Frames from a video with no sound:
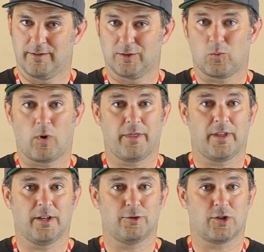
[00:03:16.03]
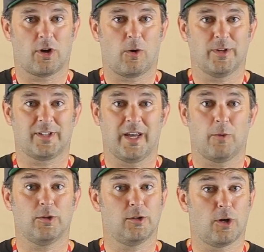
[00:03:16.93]
There's one thing you should always
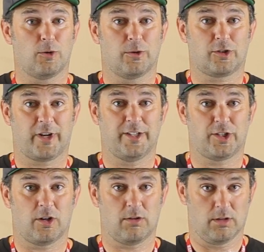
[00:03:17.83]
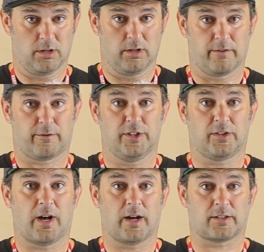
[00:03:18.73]
get when you go to a trade show, free
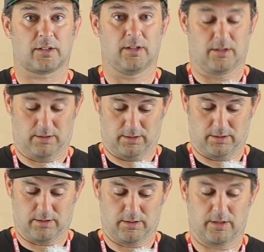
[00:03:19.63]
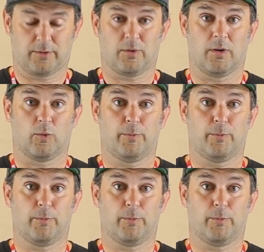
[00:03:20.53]
socks. Guess what?